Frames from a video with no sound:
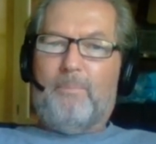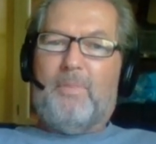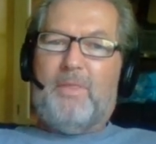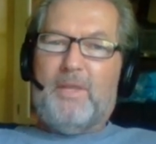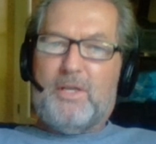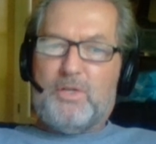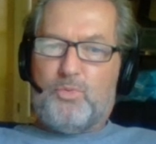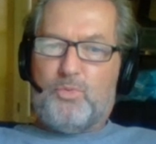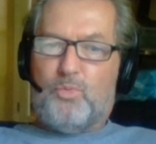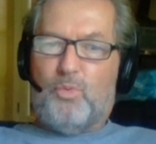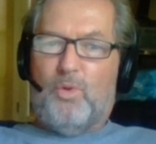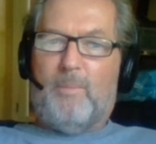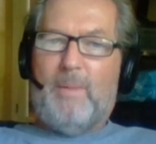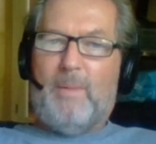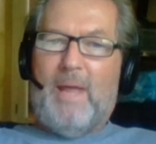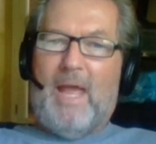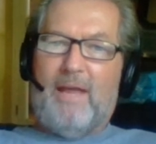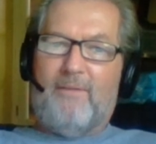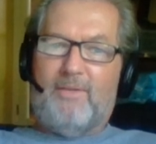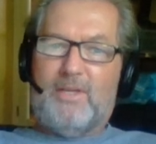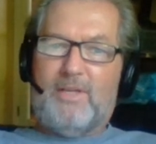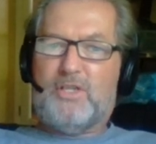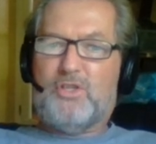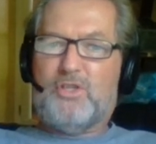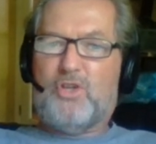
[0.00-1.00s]
this will
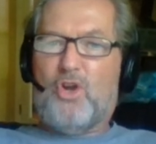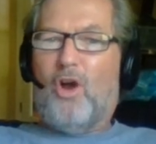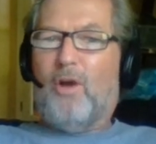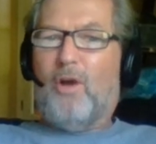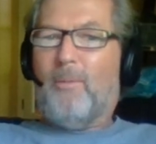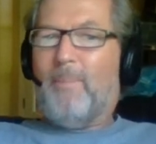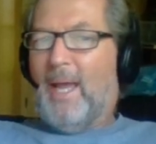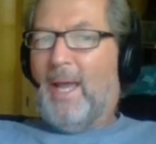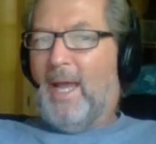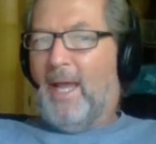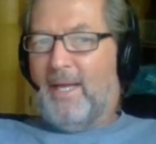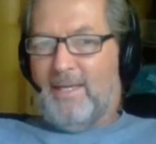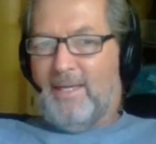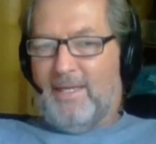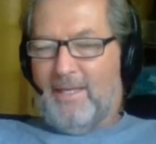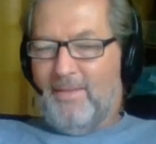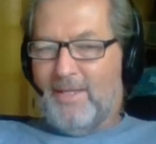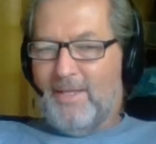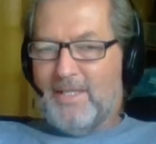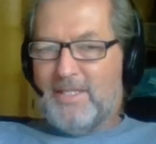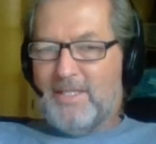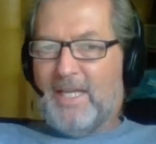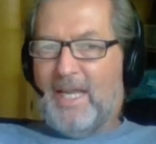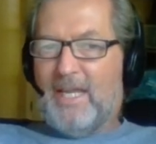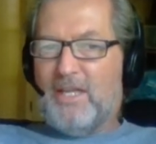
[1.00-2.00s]
have it stop at, in
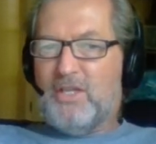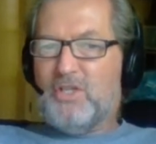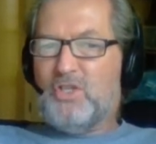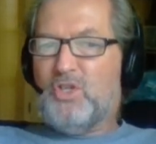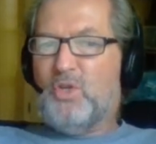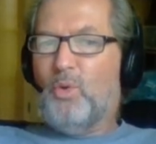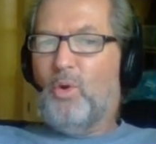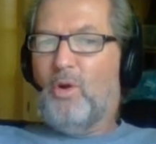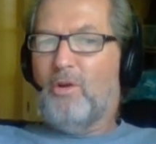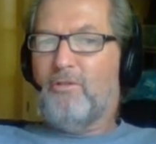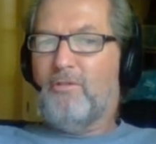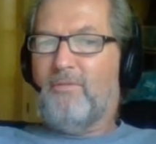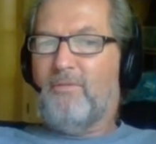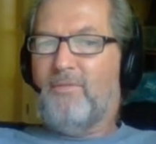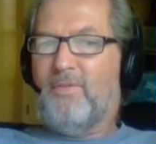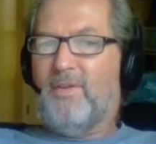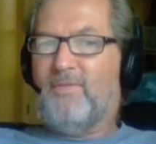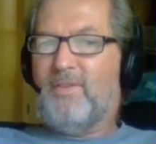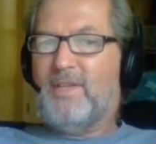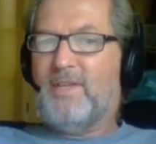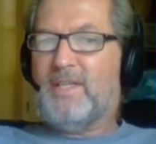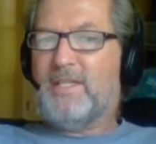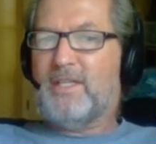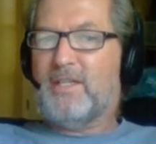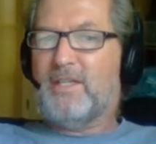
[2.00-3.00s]
this case,
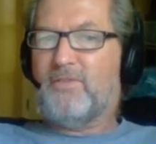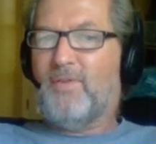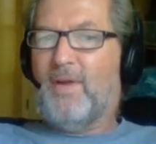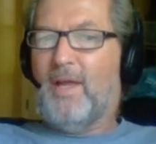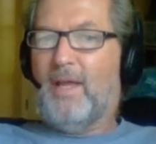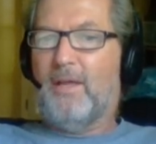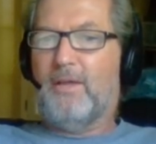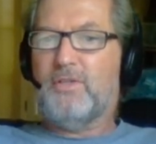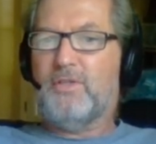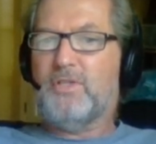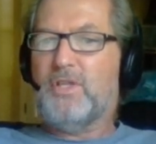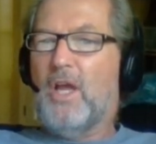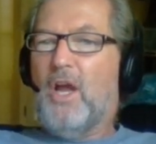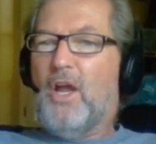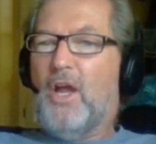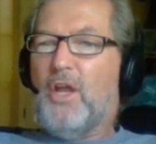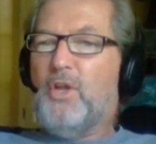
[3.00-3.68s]
256 values.